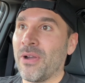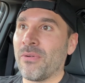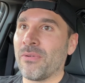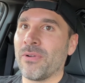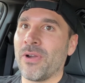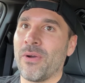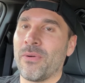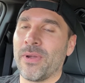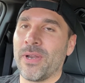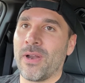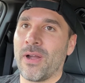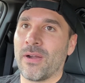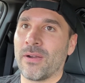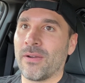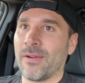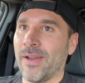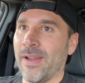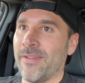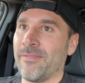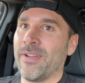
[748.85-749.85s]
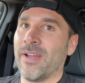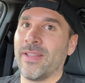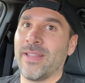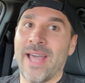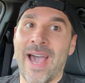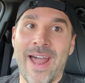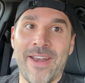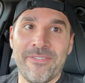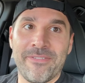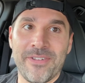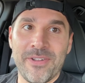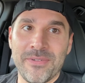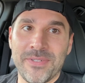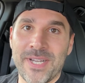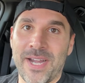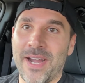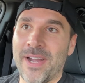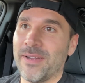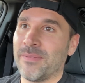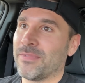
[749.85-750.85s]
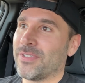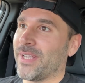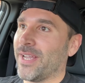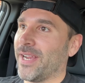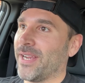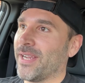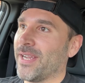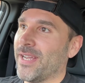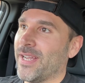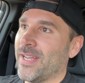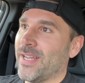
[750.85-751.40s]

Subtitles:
Don't go in hungry. I've done that a few times. Like,